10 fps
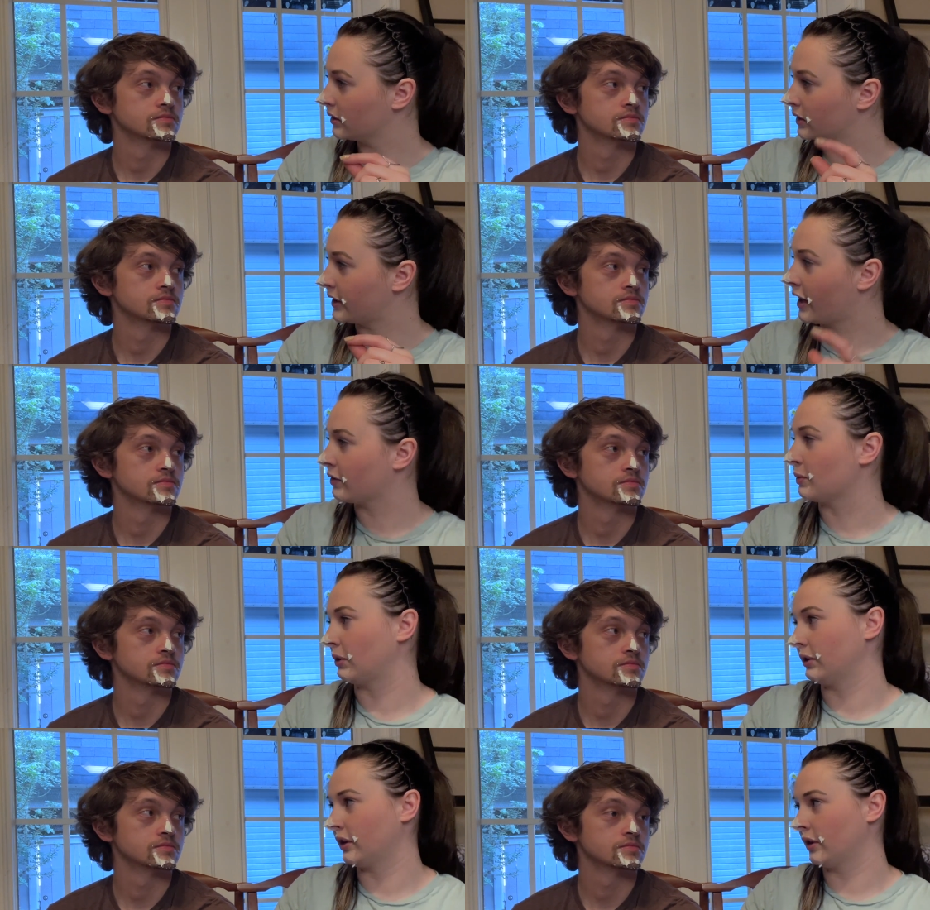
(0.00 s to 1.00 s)
Speaker 1: cadaver bone
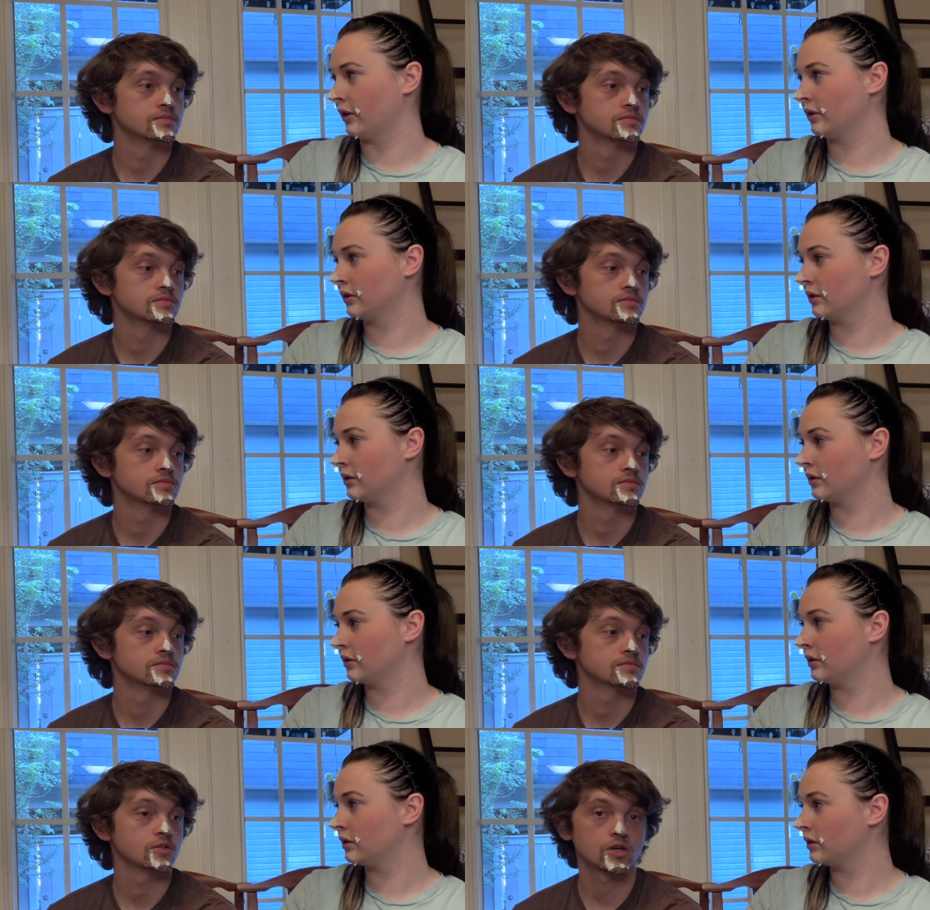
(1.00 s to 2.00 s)
in there
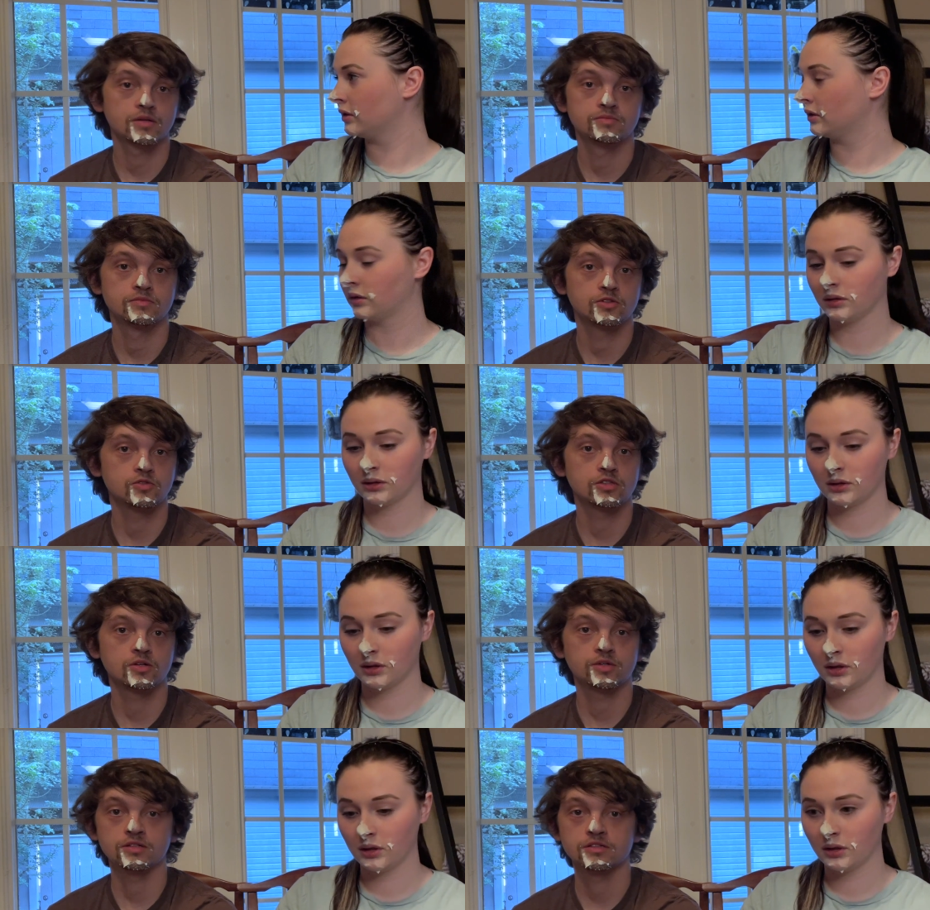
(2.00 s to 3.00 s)
Speaker 2: okay you still
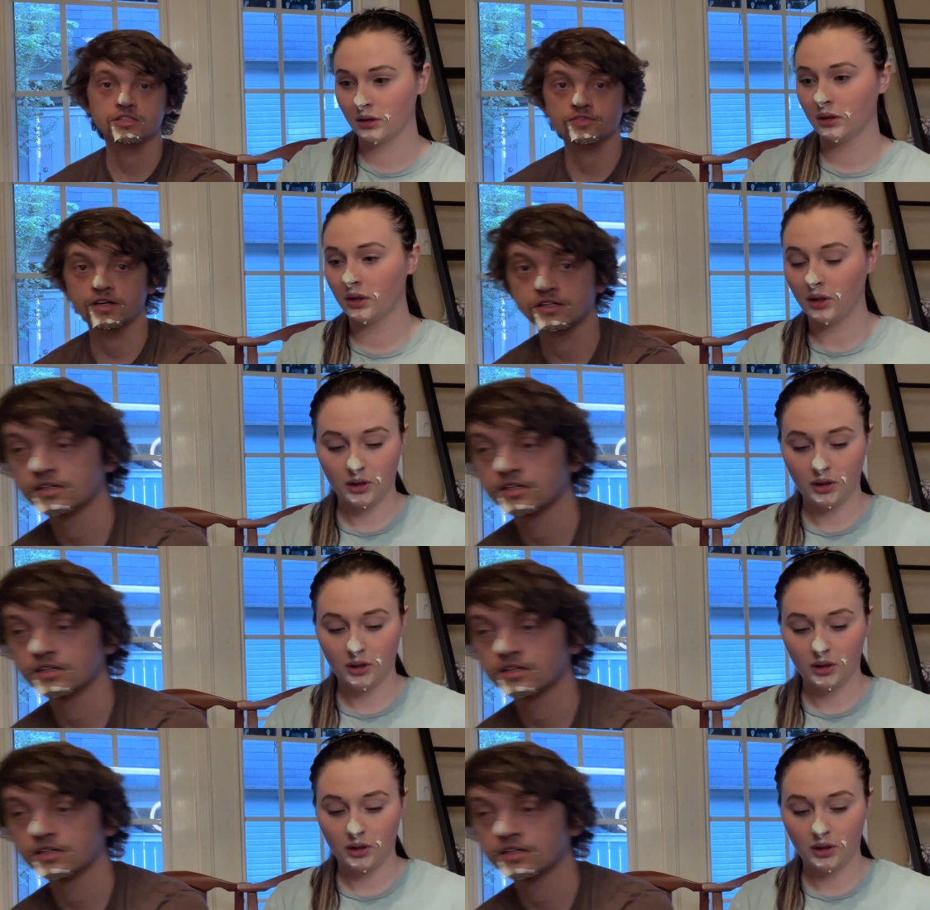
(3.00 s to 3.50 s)
win it's fine